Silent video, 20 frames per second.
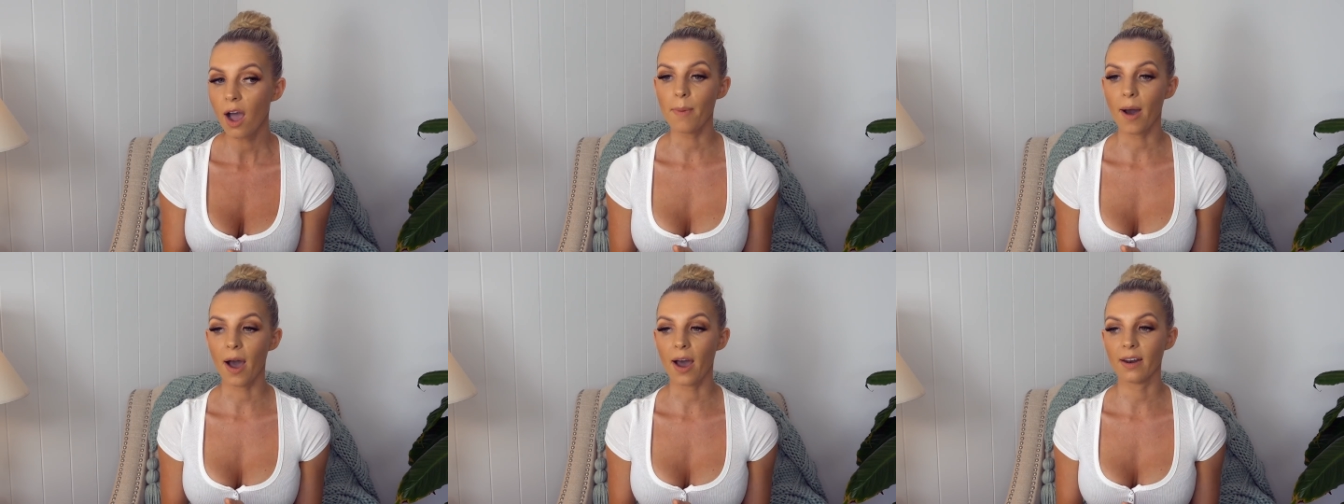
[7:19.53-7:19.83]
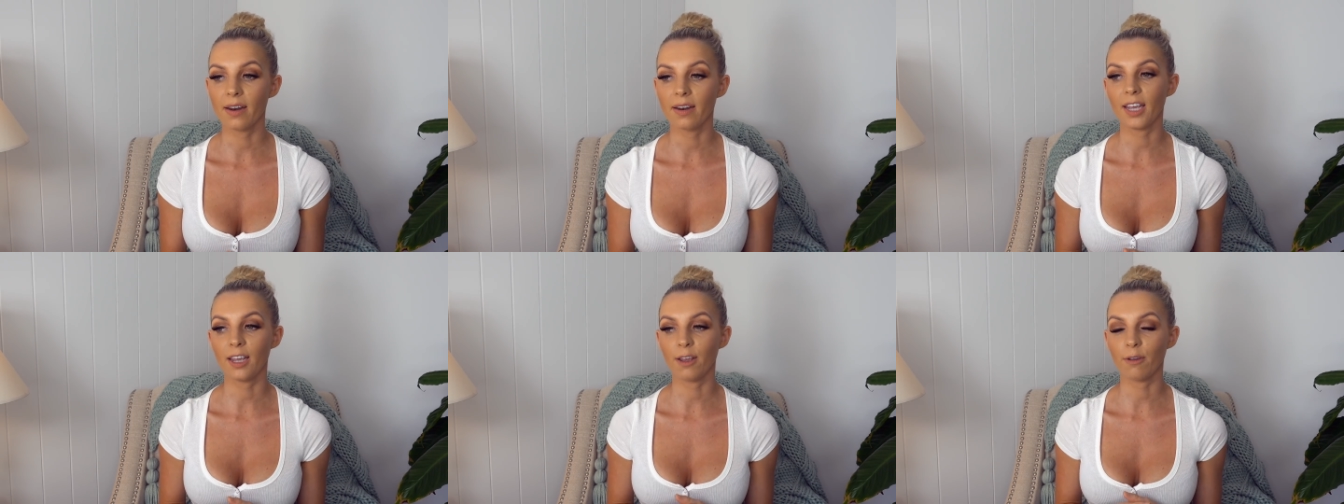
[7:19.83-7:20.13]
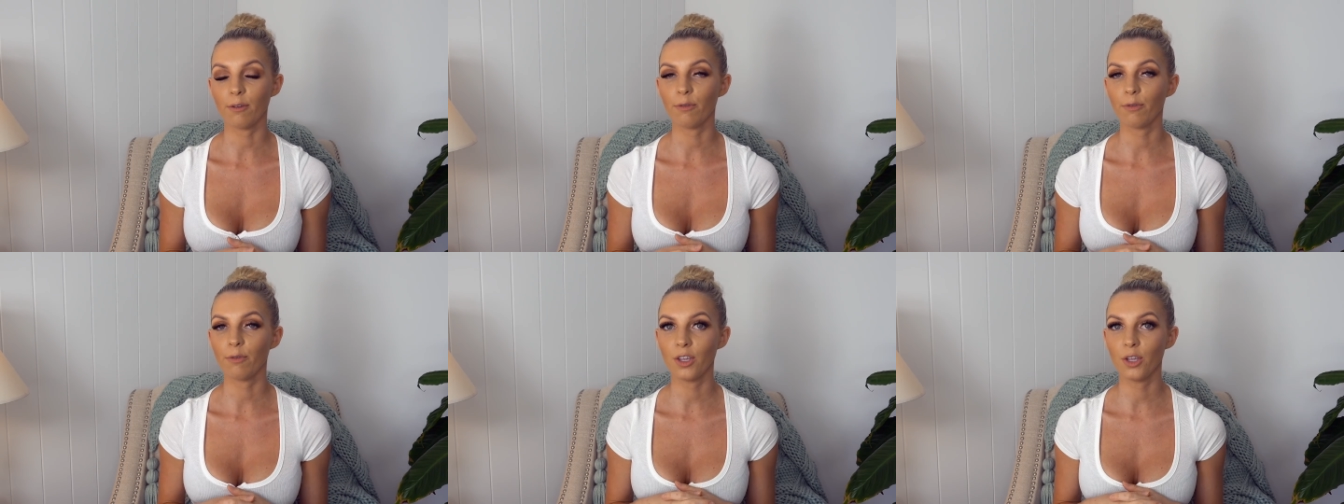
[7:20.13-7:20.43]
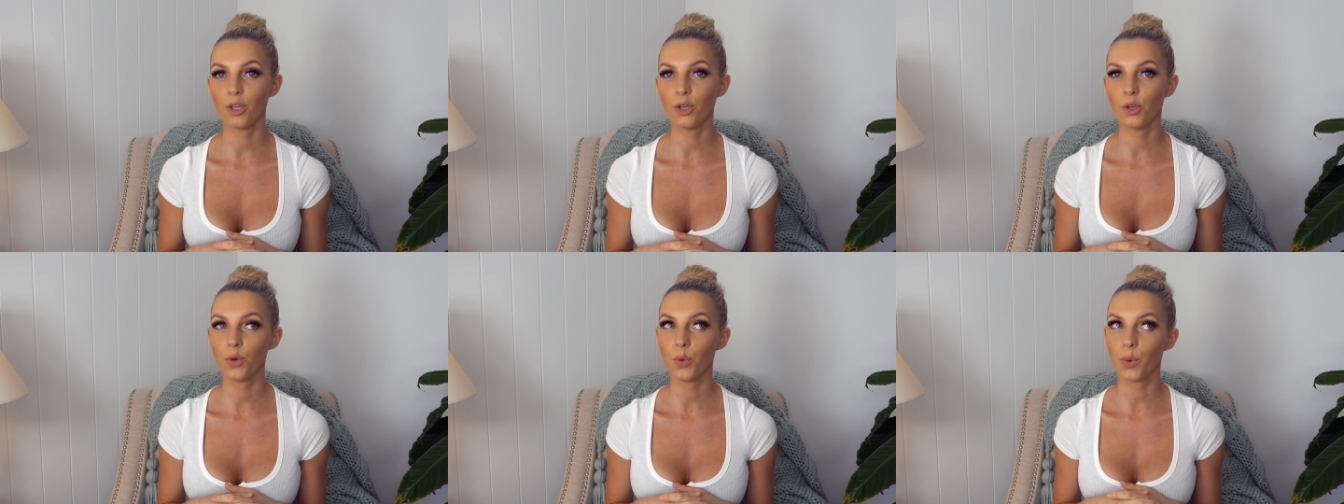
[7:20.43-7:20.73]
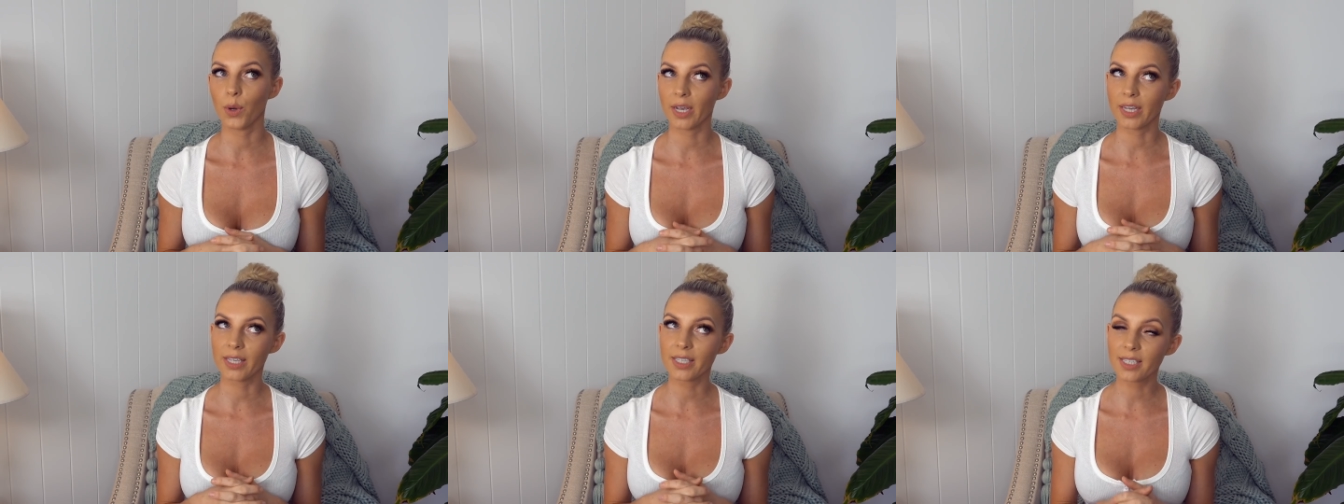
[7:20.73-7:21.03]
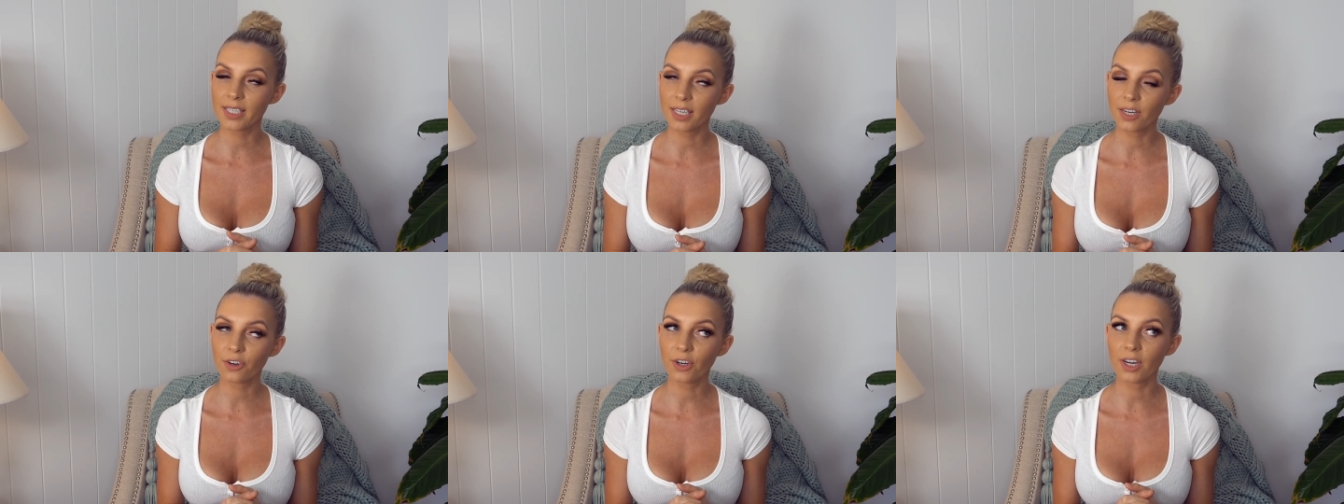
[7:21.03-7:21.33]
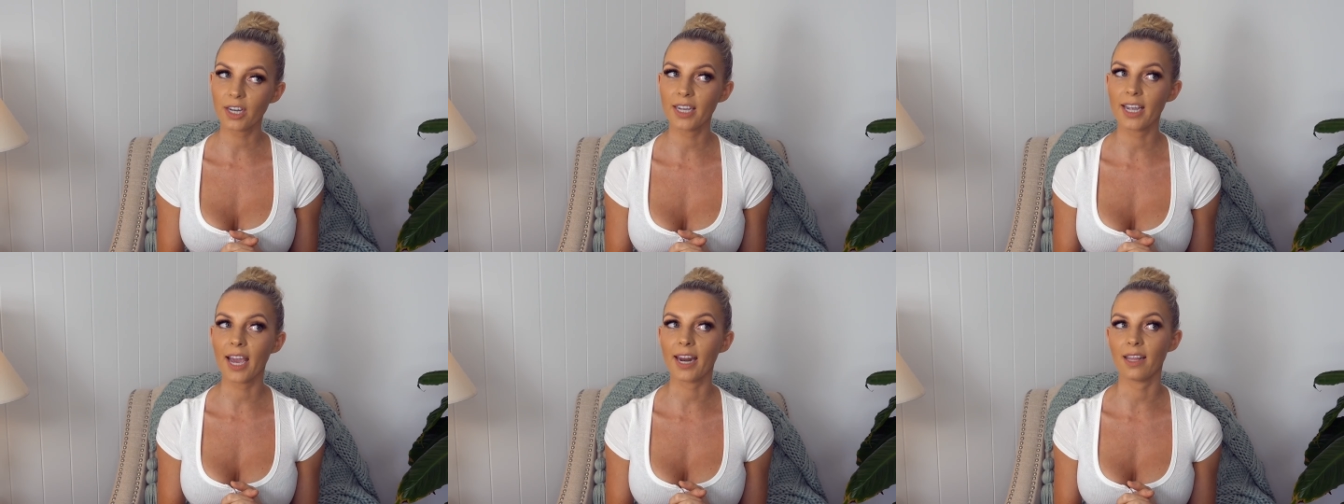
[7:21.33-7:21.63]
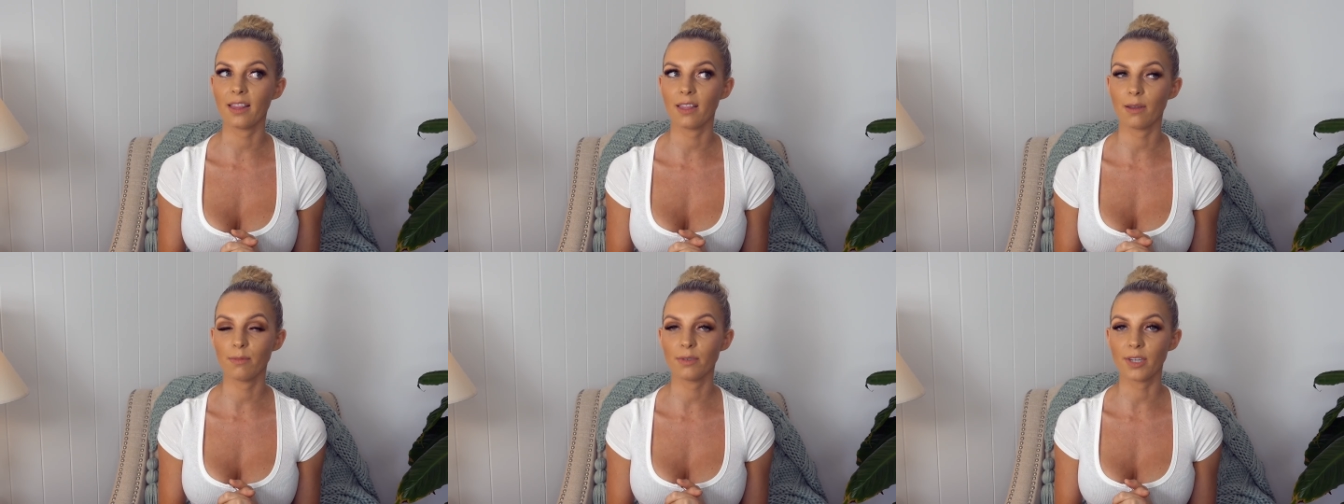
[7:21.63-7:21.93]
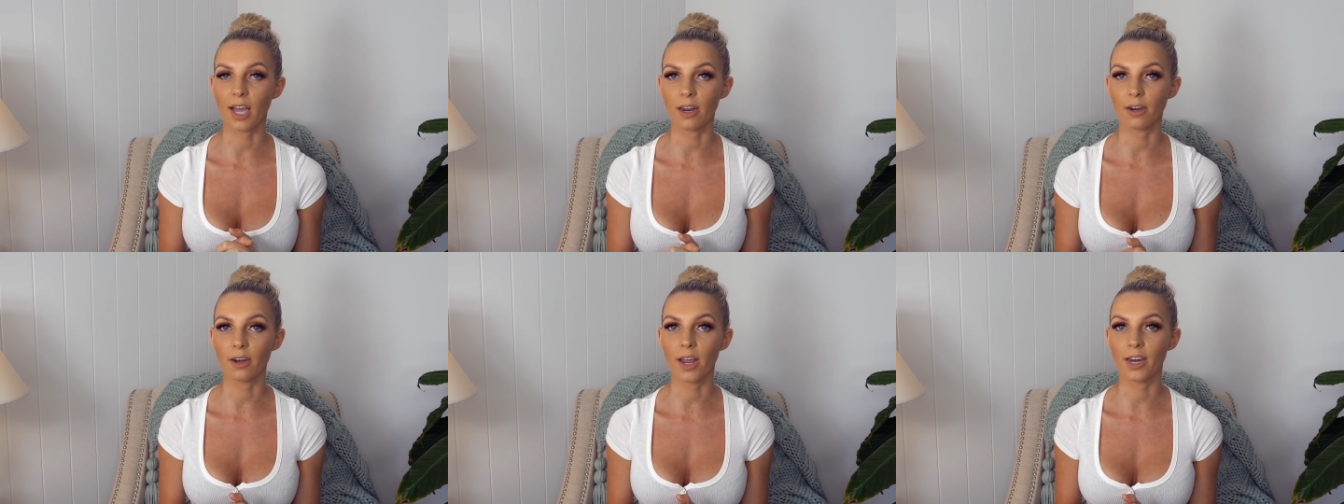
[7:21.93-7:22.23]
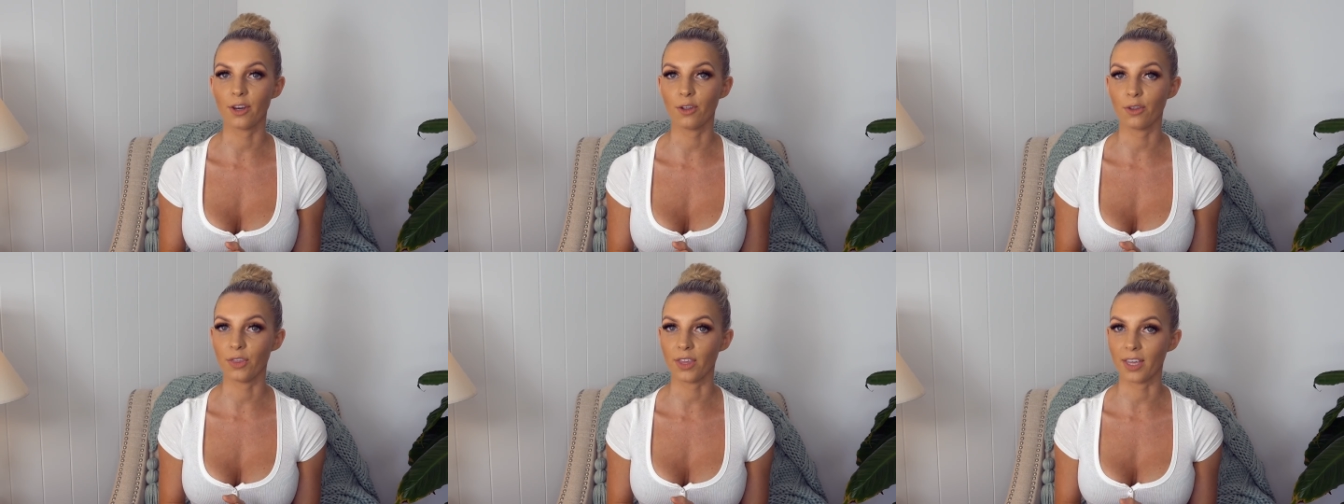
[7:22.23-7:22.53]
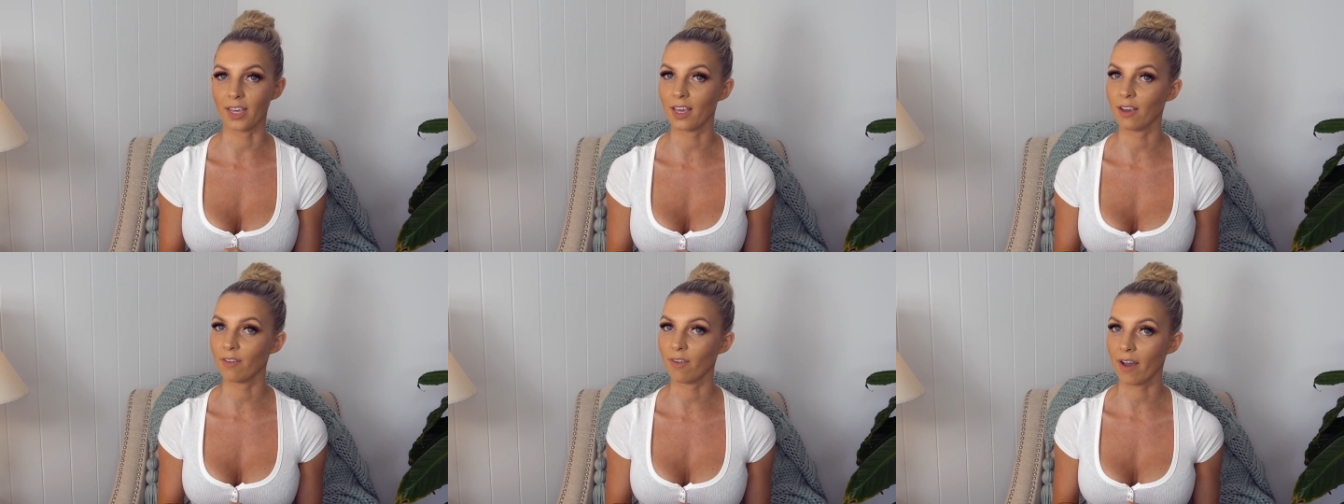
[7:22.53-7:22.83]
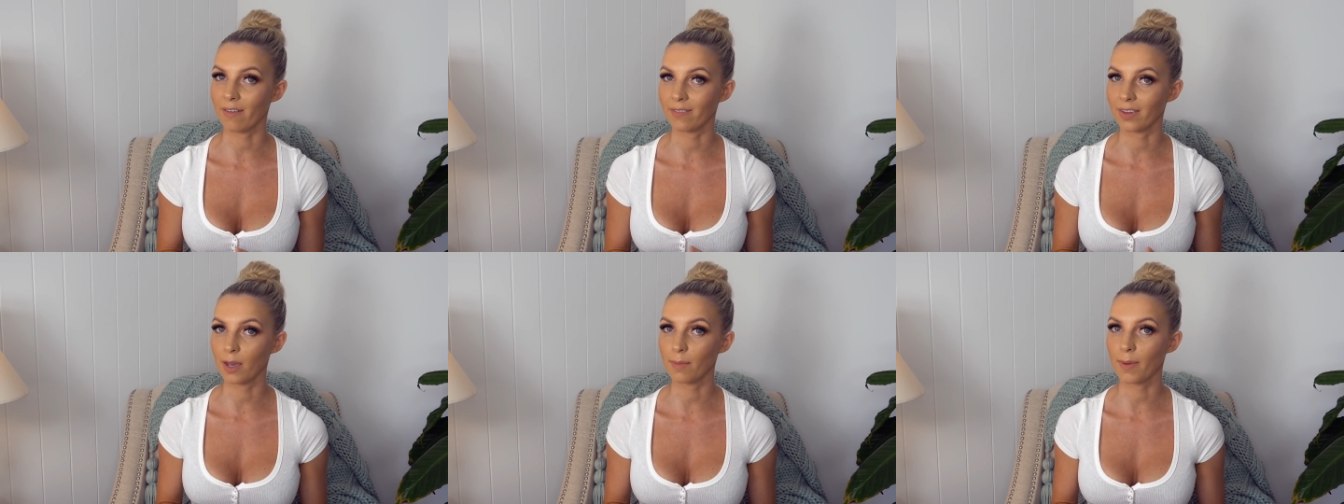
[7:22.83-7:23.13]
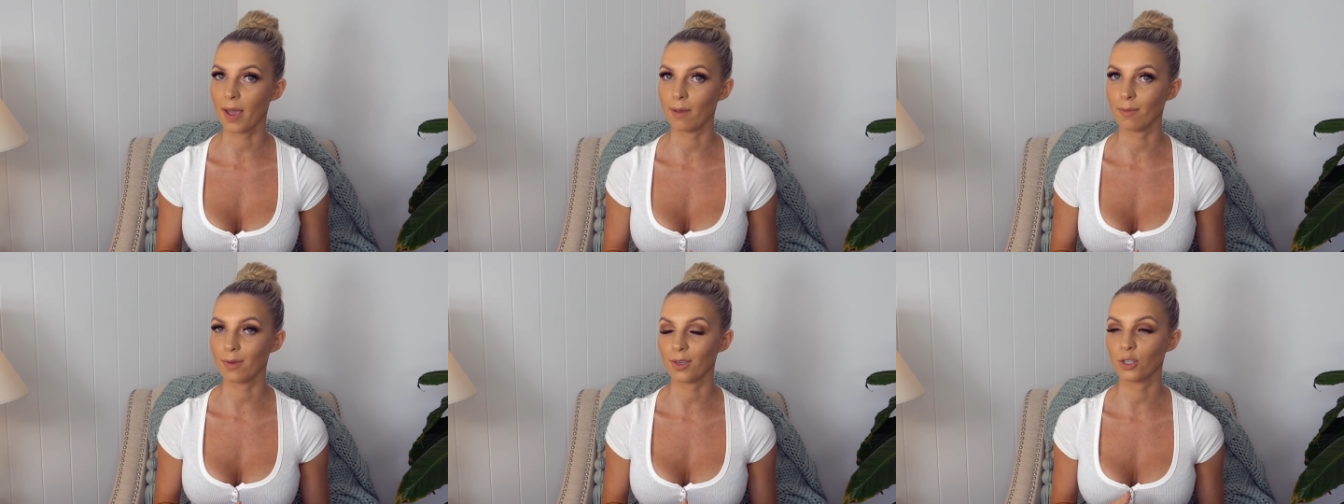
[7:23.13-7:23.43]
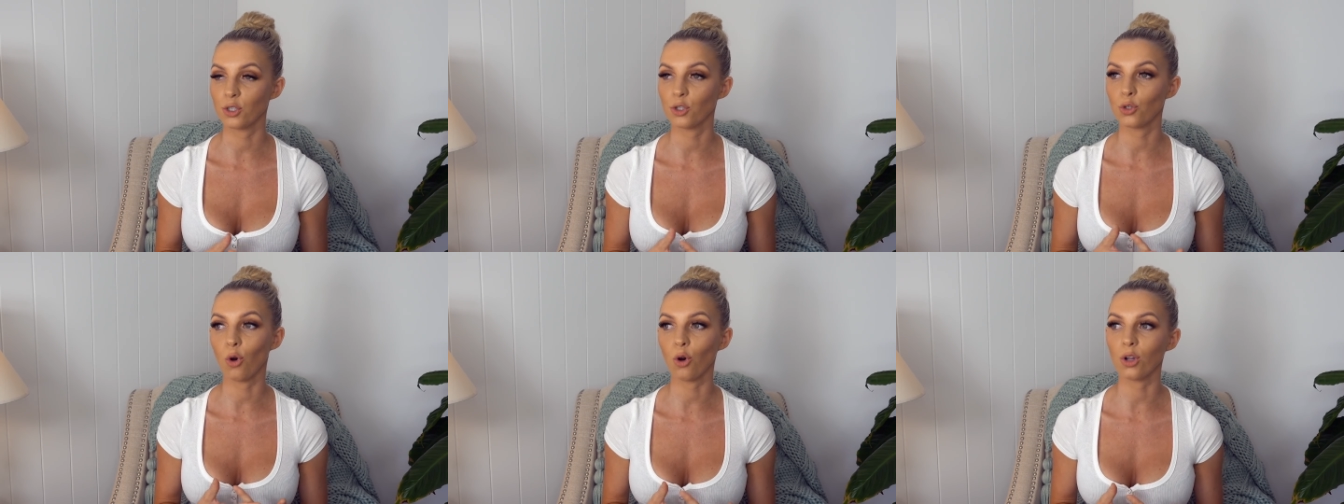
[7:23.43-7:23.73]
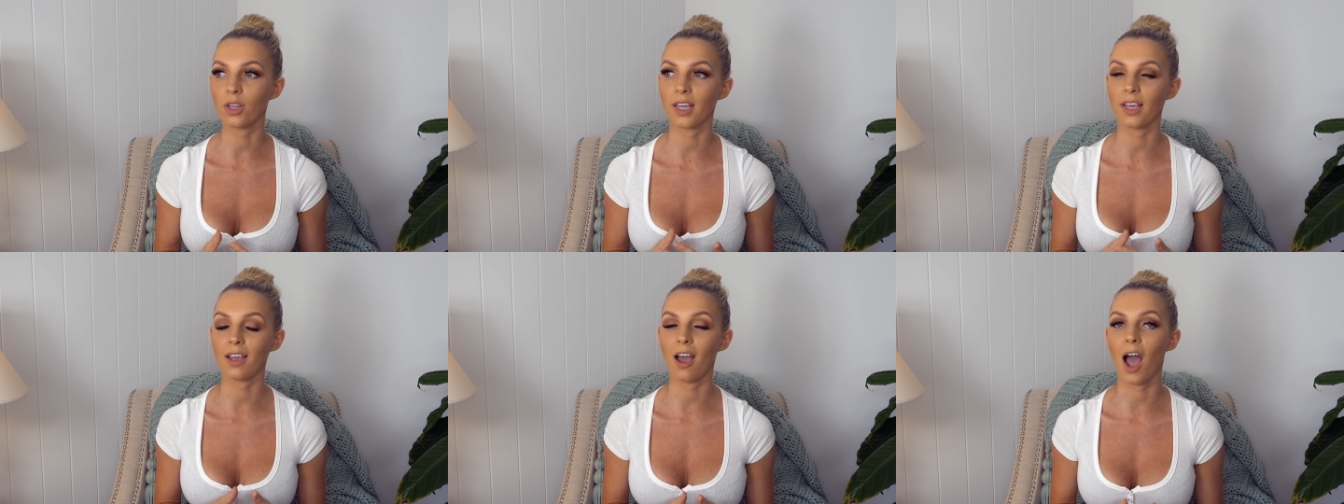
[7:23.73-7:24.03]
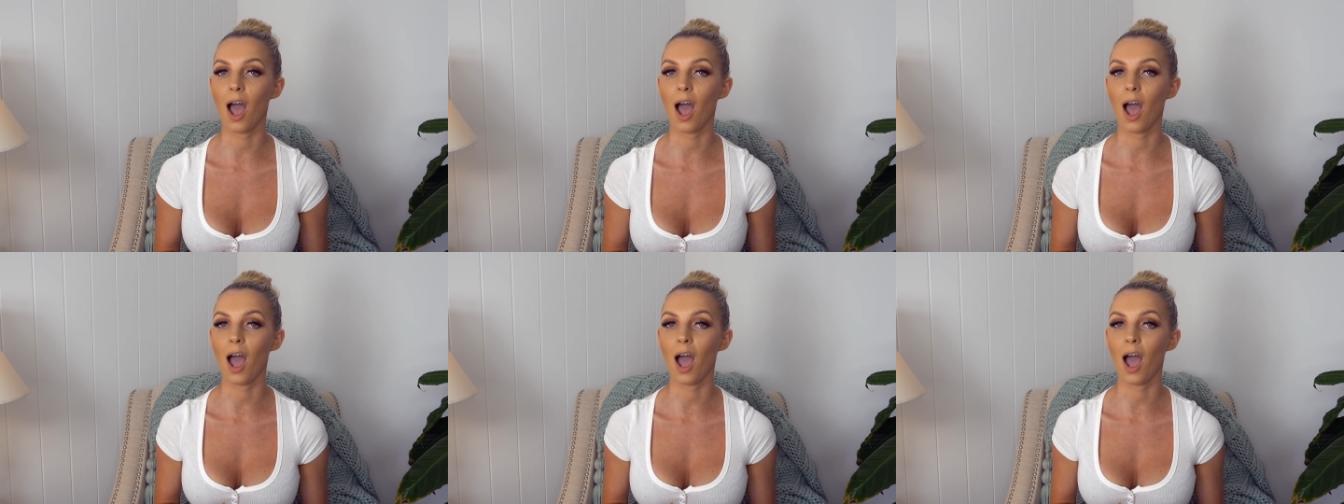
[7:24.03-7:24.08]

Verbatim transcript: But if you are considering getting them done and you're thinking of having a baby shortly,